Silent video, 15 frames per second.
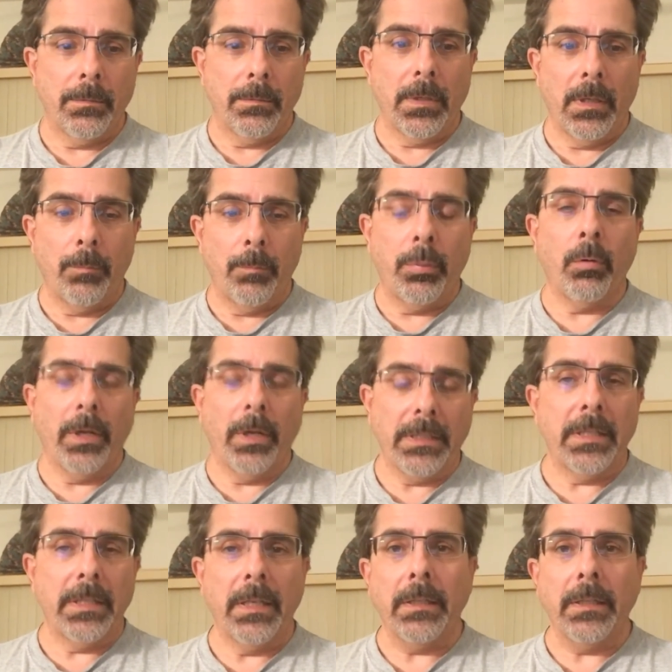
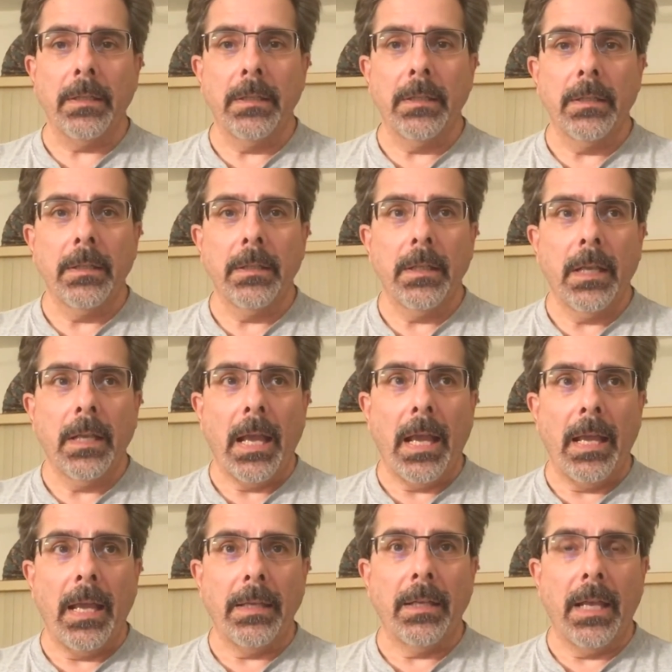appointee
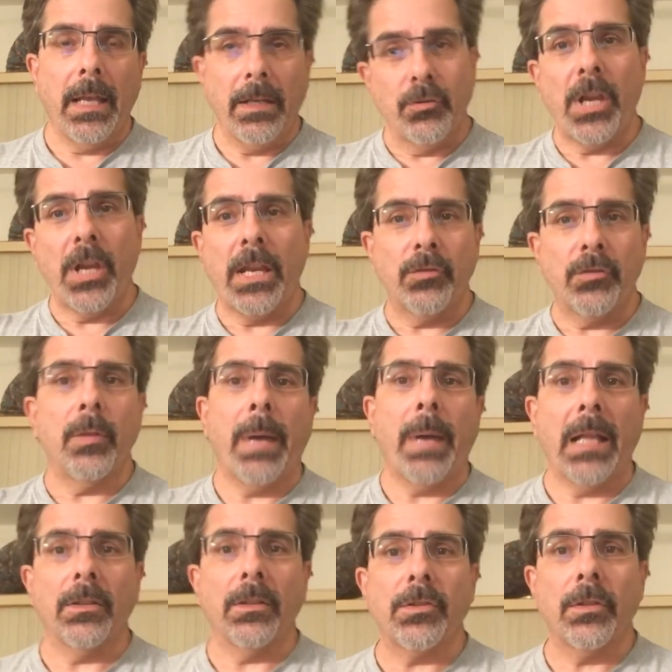and change the
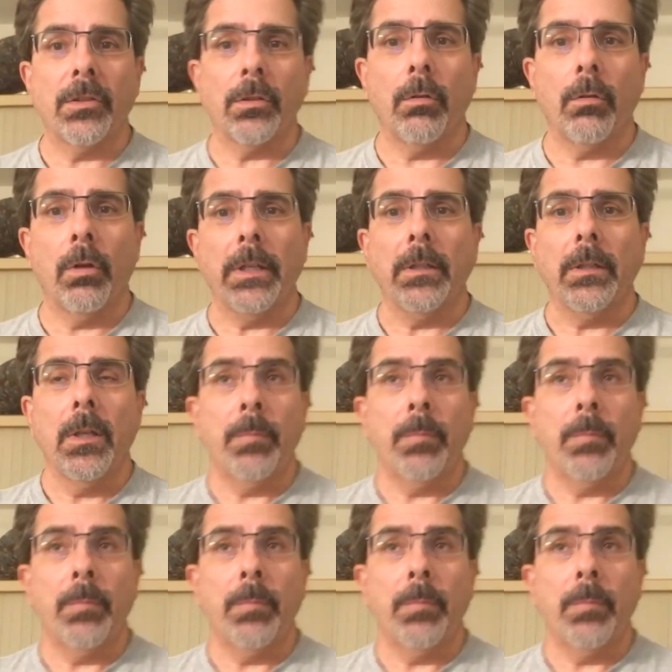balance of the court,